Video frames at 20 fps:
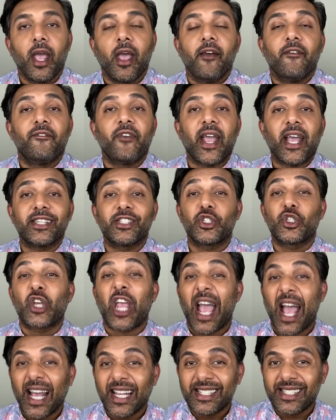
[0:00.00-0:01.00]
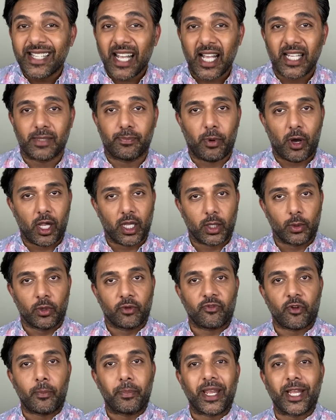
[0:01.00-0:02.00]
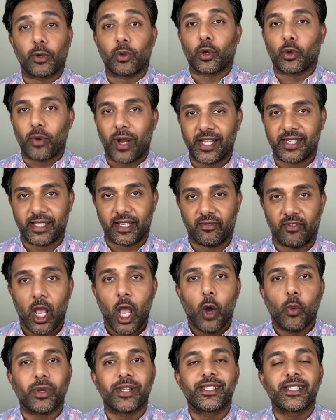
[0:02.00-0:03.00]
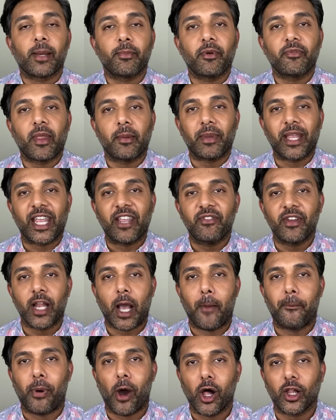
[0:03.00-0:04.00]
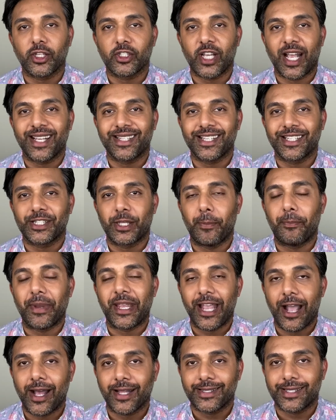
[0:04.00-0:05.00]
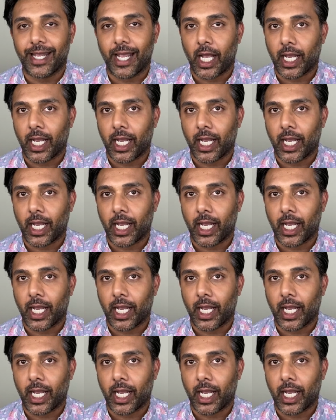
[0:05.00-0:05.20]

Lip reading: Fans chastise Bollywood for being regressive, with some of them even apologizing to Beyonce.